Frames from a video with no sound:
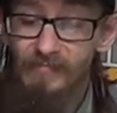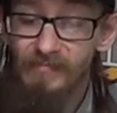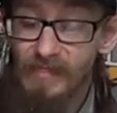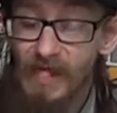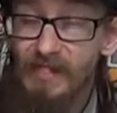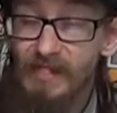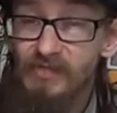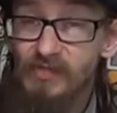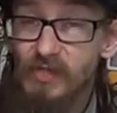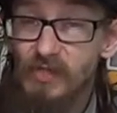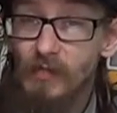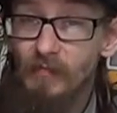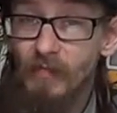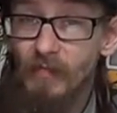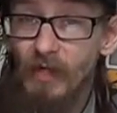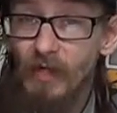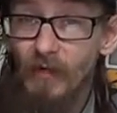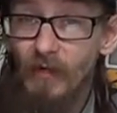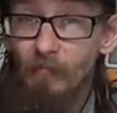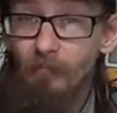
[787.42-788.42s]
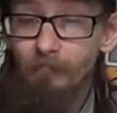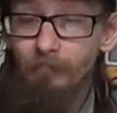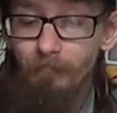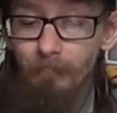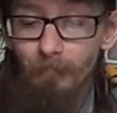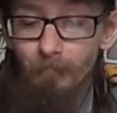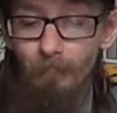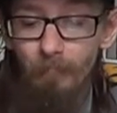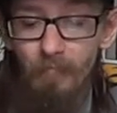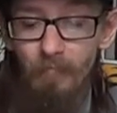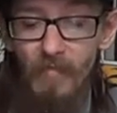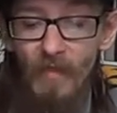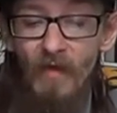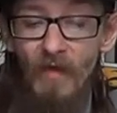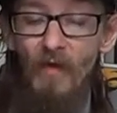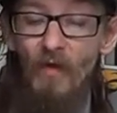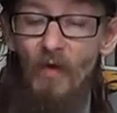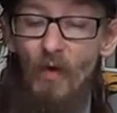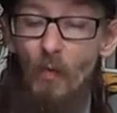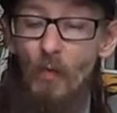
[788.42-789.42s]
Next up though,
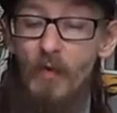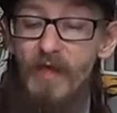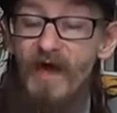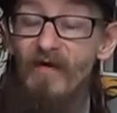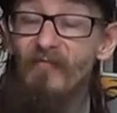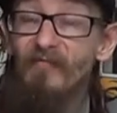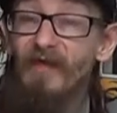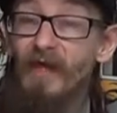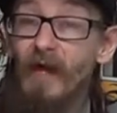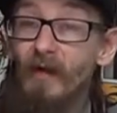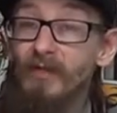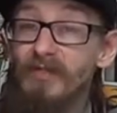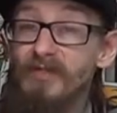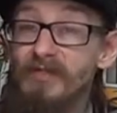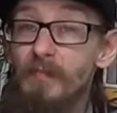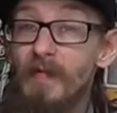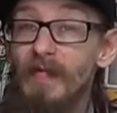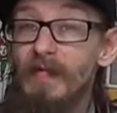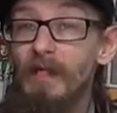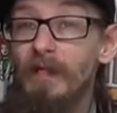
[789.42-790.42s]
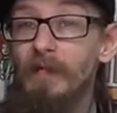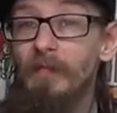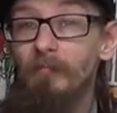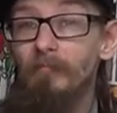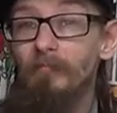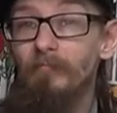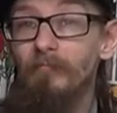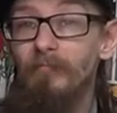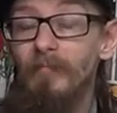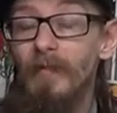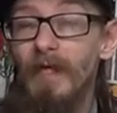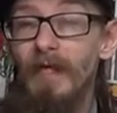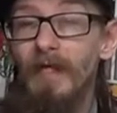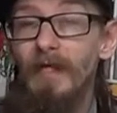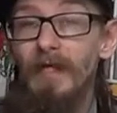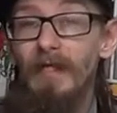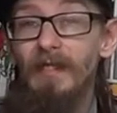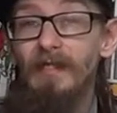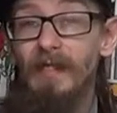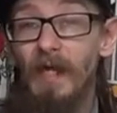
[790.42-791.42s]
we have Garrett Miller.
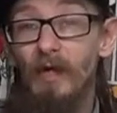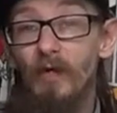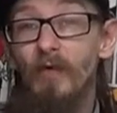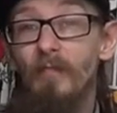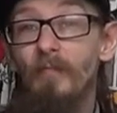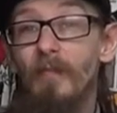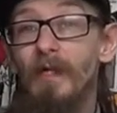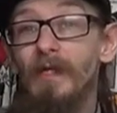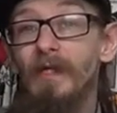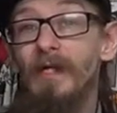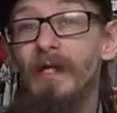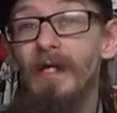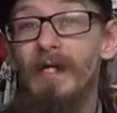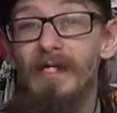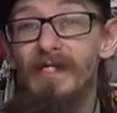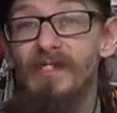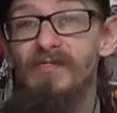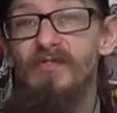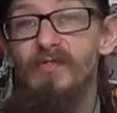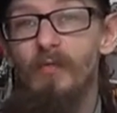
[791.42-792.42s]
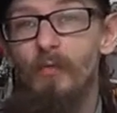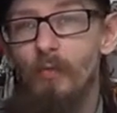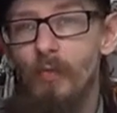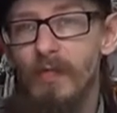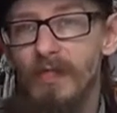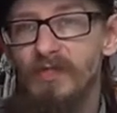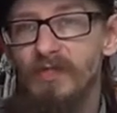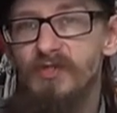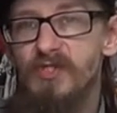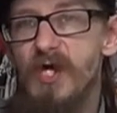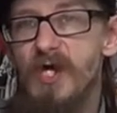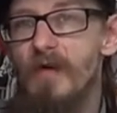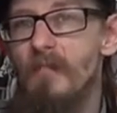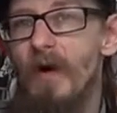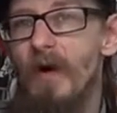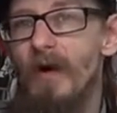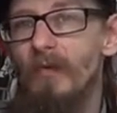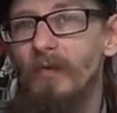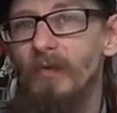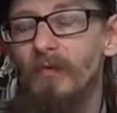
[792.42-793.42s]
Garrett Miller is the
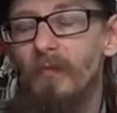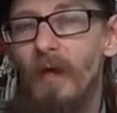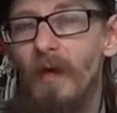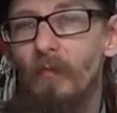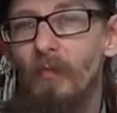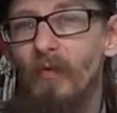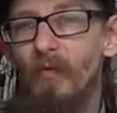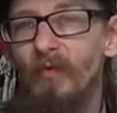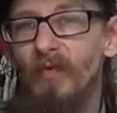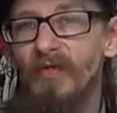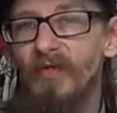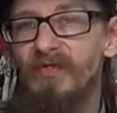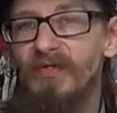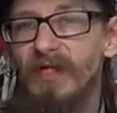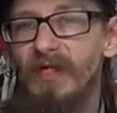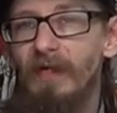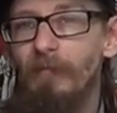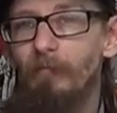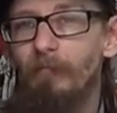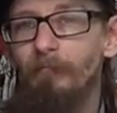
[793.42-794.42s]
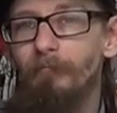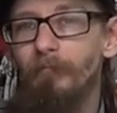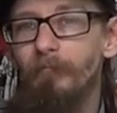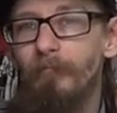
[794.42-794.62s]
wheelchair-bound member of the team.